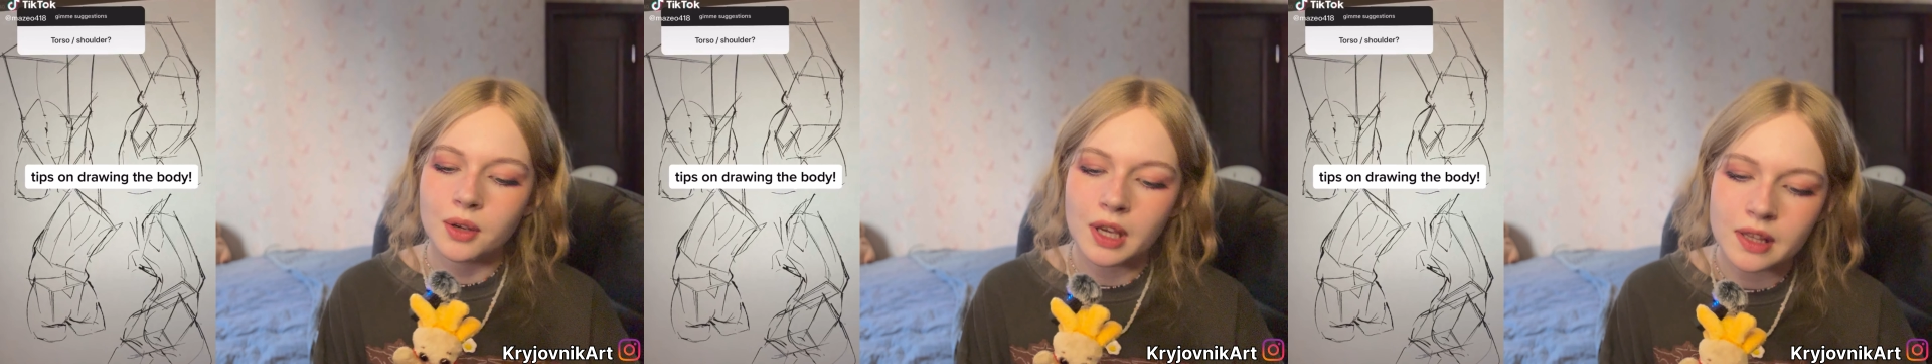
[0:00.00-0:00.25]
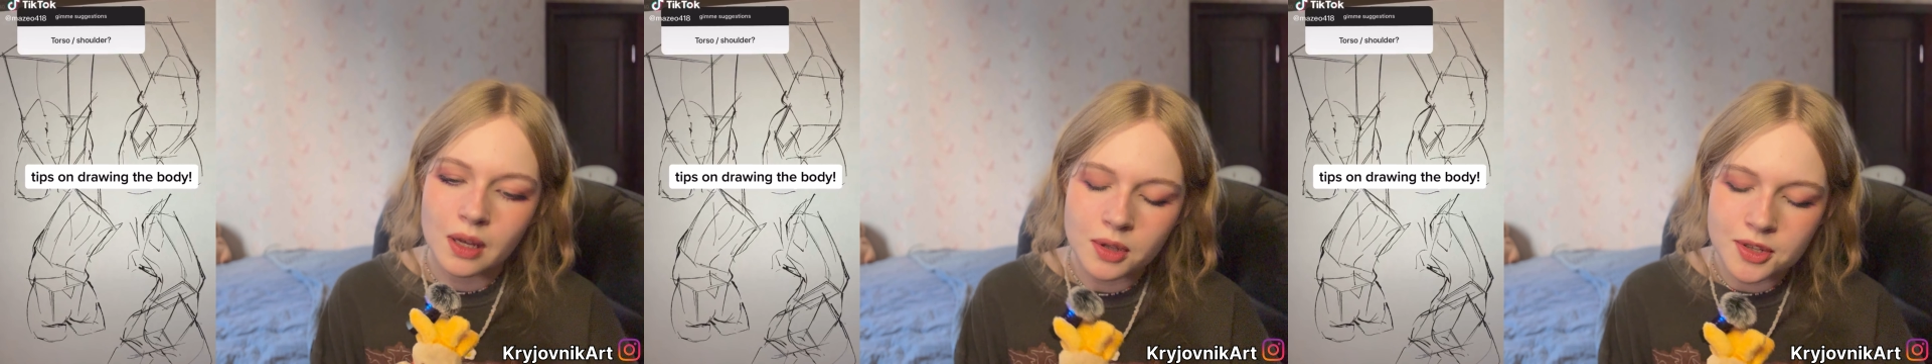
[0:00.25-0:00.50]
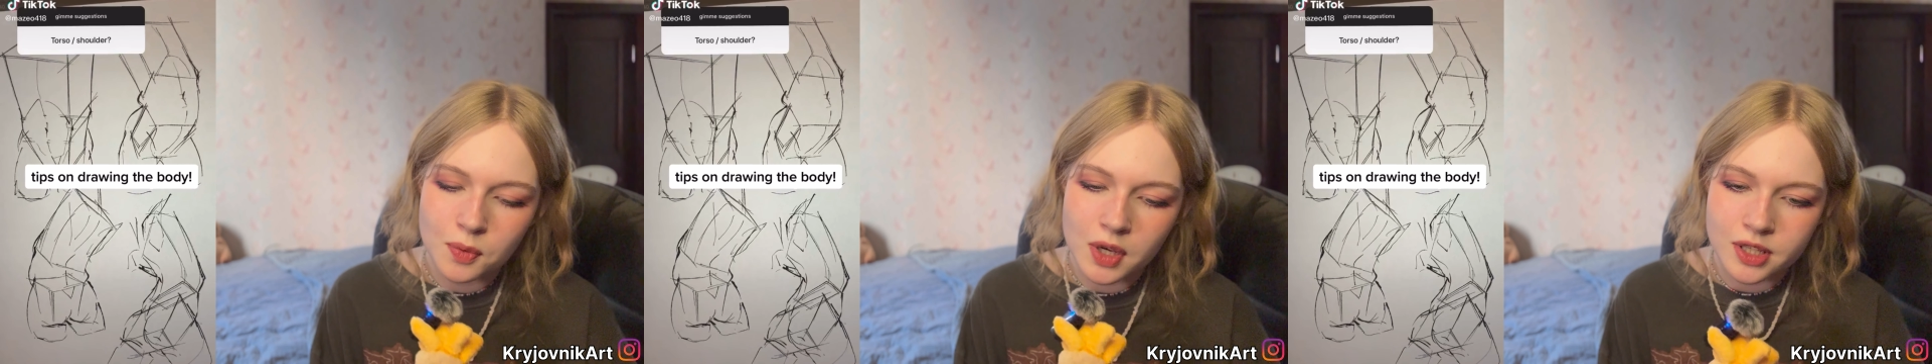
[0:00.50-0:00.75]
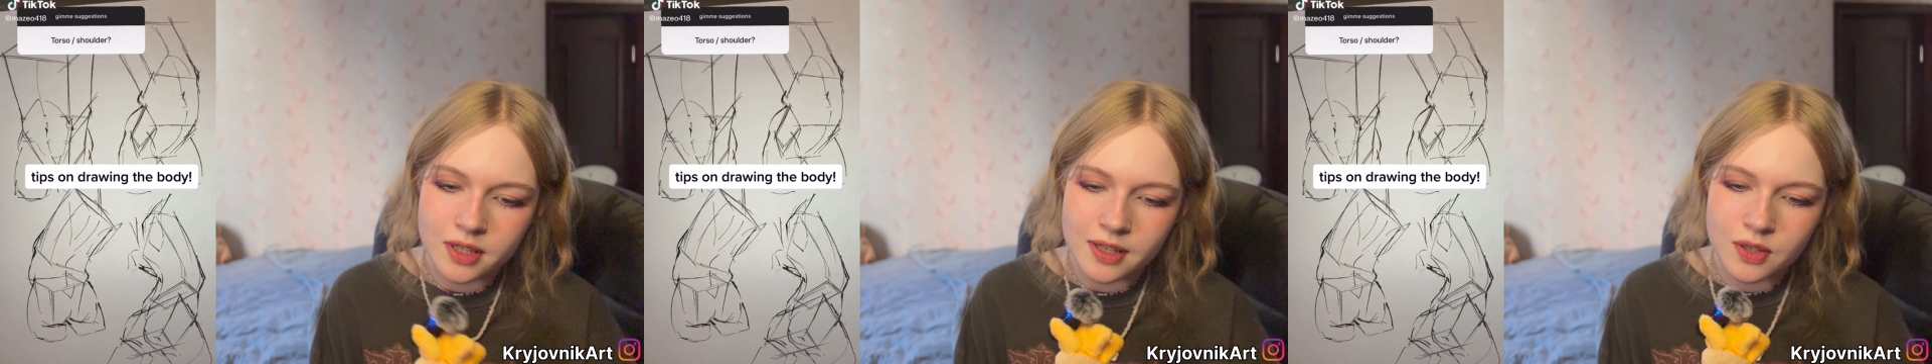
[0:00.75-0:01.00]
Okay, now let's
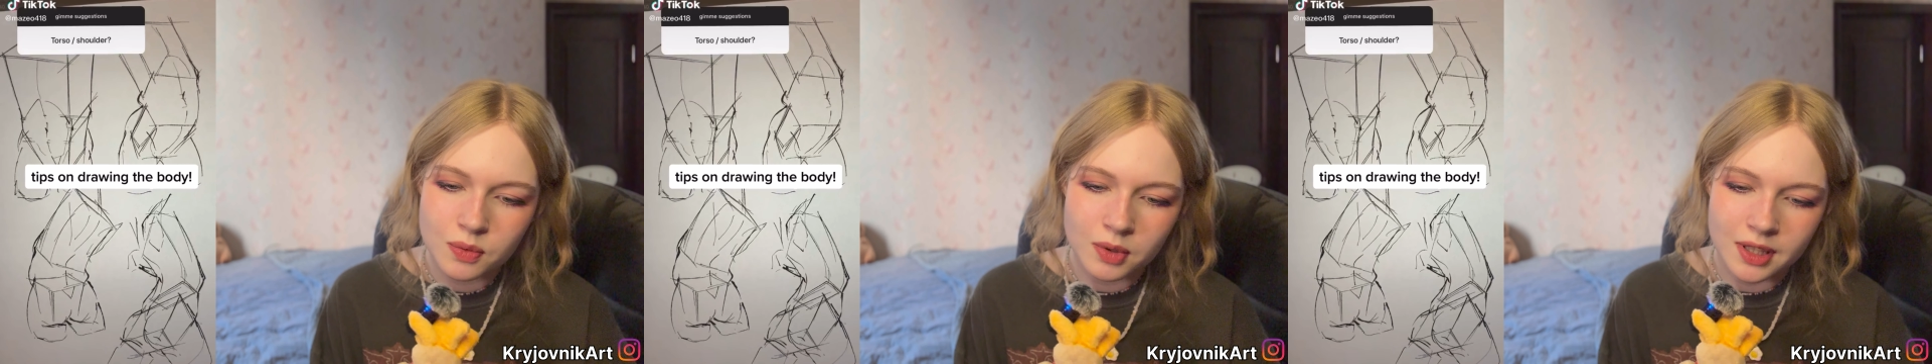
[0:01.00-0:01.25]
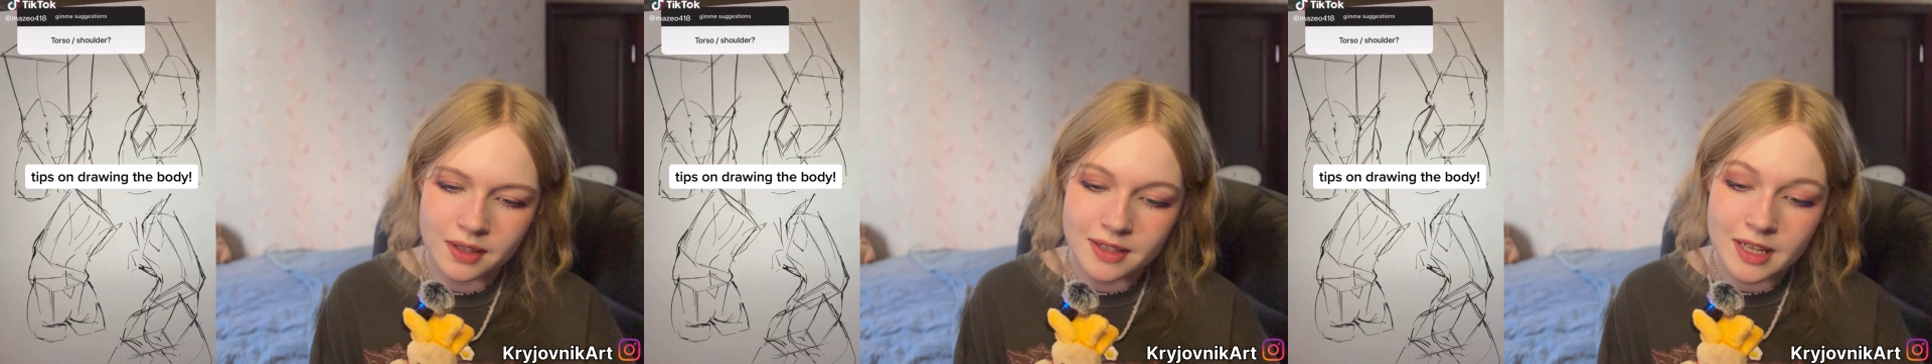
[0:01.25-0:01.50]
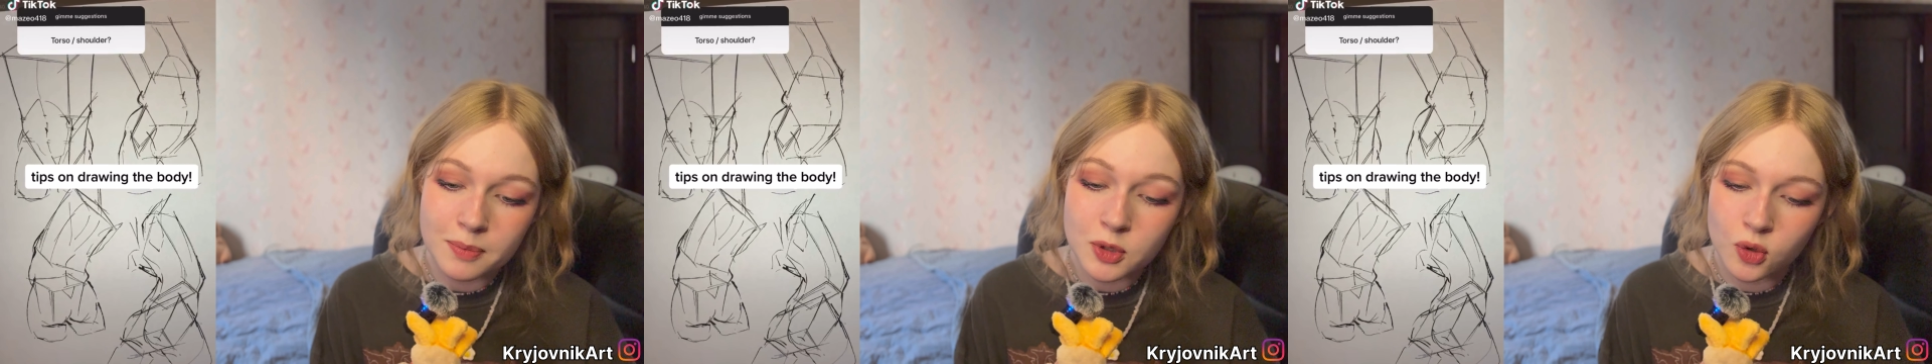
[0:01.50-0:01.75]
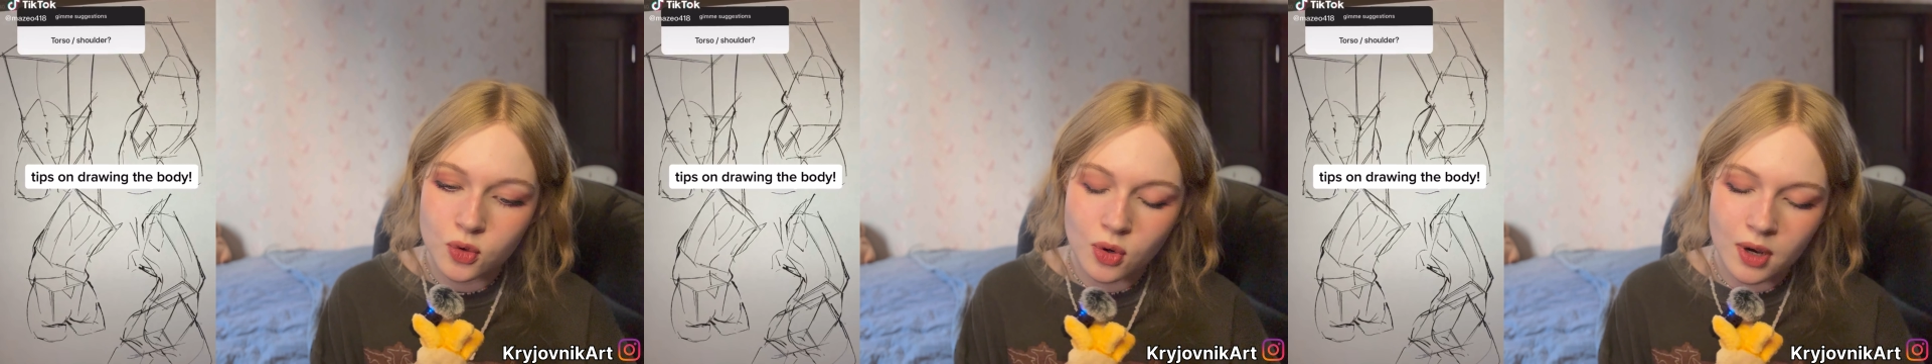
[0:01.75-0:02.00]
watch this one, tips
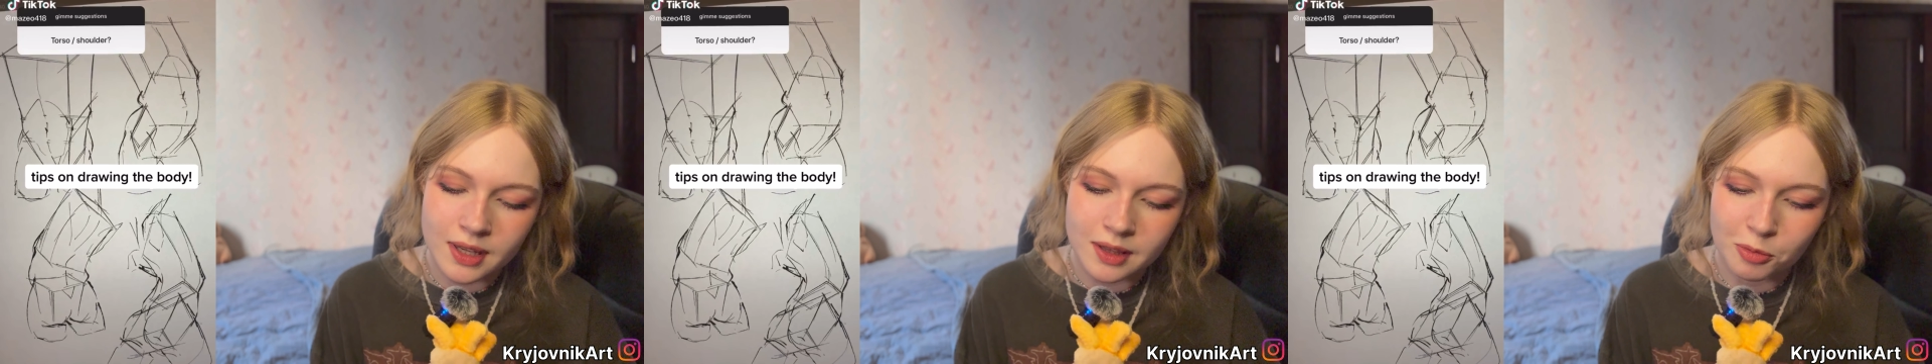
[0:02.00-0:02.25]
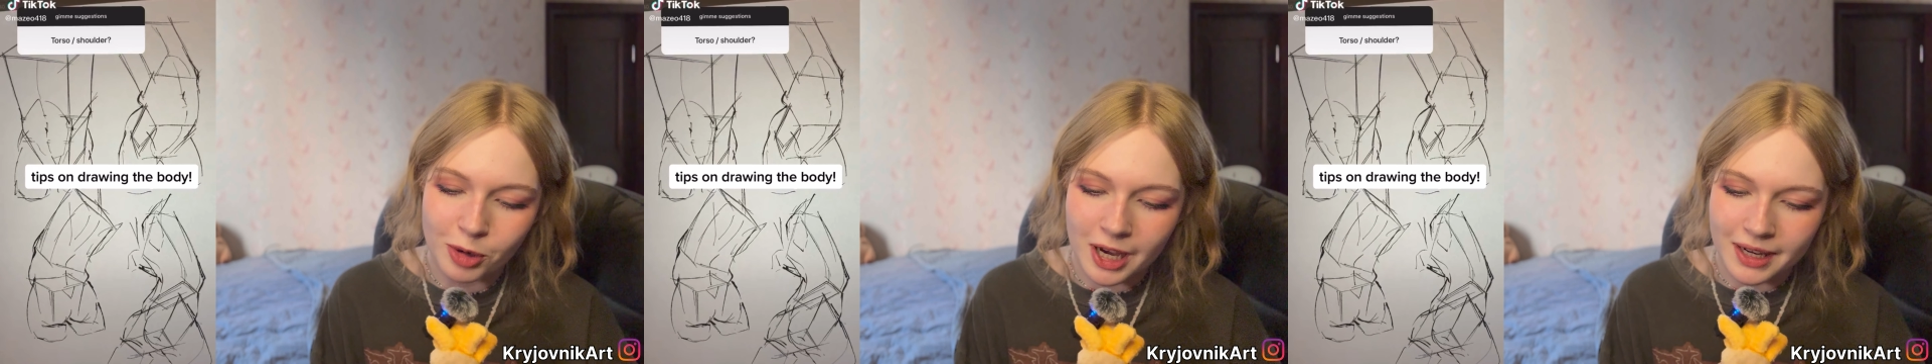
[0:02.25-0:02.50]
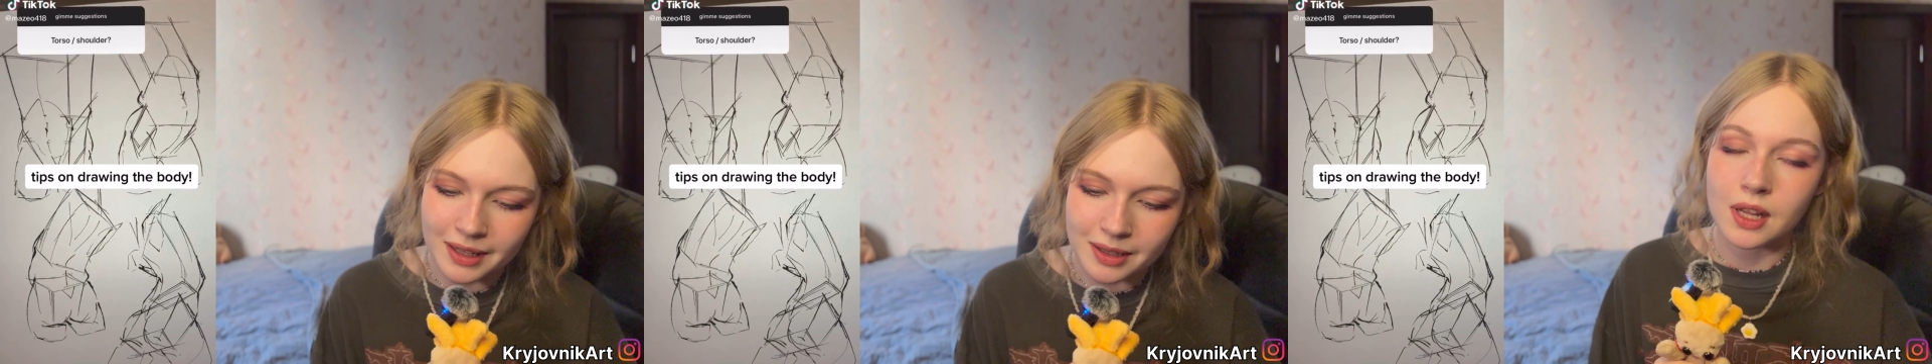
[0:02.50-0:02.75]
on drawing the body.